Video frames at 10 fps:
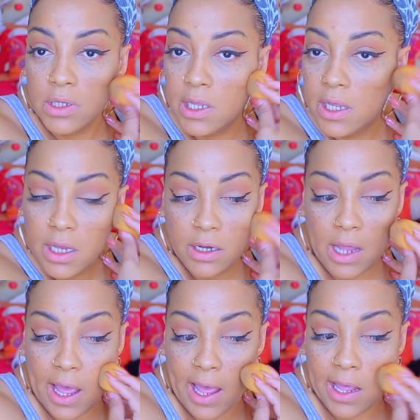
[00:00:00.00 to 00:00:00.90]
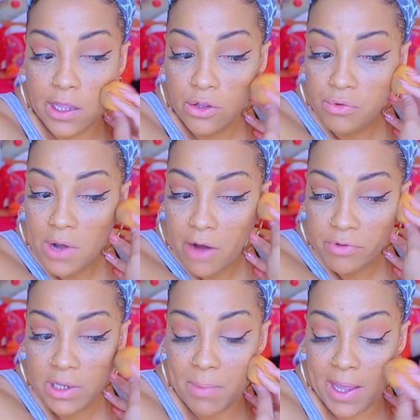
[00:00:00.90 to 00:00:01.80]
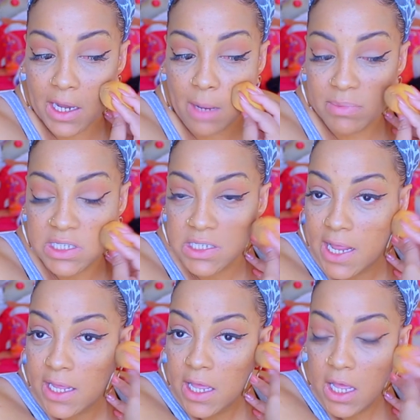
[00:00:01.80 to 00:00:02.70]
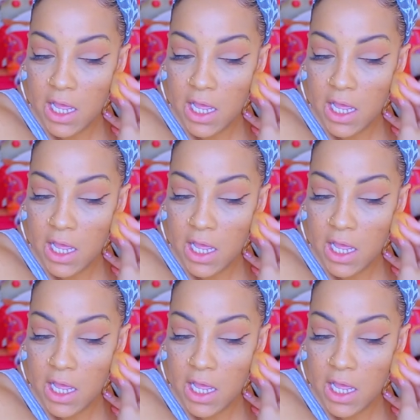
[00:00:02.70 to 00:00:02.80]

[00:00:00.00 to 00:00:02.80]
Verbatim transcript: then, hey, you're not really making a mistake.